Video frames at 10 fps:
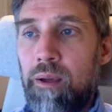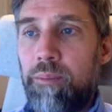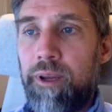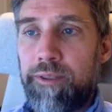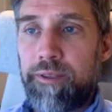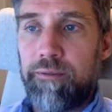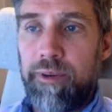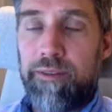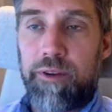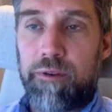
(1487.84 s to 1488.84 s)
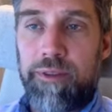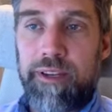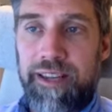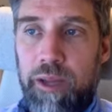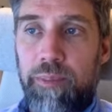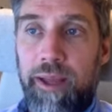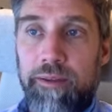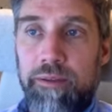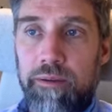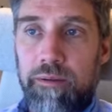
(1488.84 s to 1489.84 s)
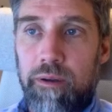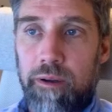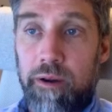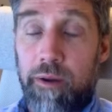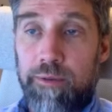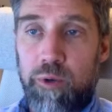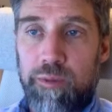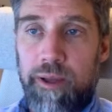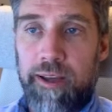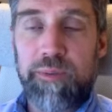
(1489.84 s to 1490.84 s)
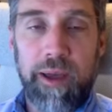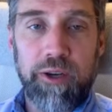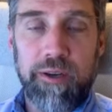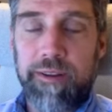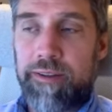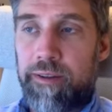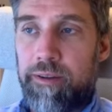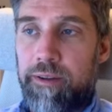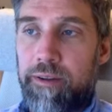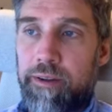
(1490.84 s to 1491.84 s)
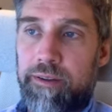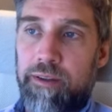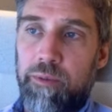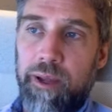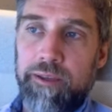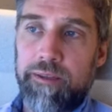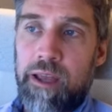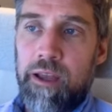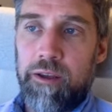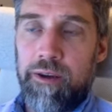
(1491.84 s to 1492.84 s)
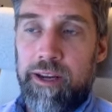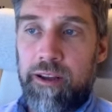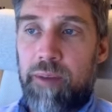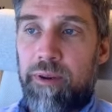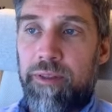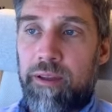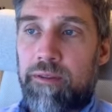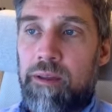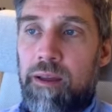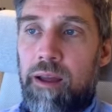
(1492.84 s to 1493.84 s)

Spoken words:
But really, for growth to take place, I know I've talked about expansion in several places. You need a couple of things.